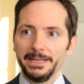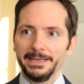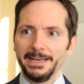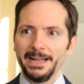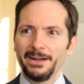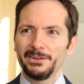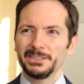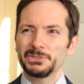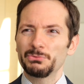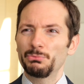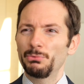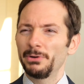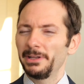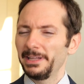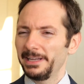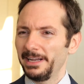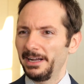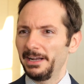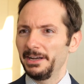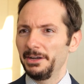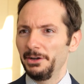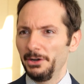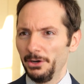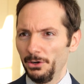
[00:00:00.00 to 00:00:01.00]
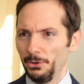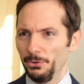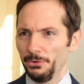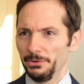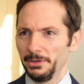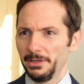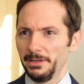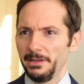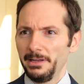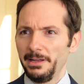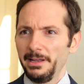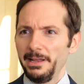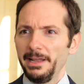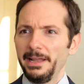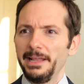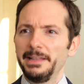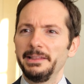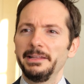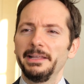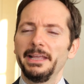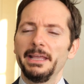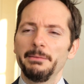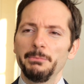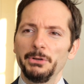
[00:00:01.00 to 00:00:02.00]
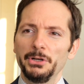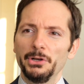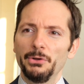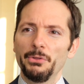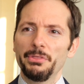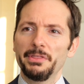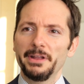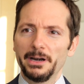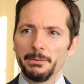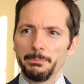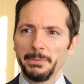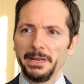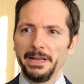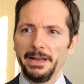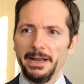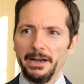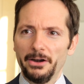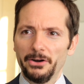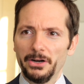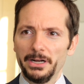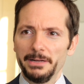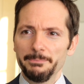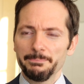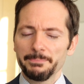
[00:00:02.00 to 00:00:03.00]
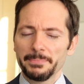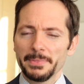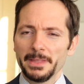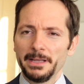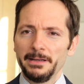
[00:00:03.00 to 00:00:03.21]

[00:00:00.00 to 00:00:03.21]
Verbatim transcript: and now it's really unknown in the immunotherapy era.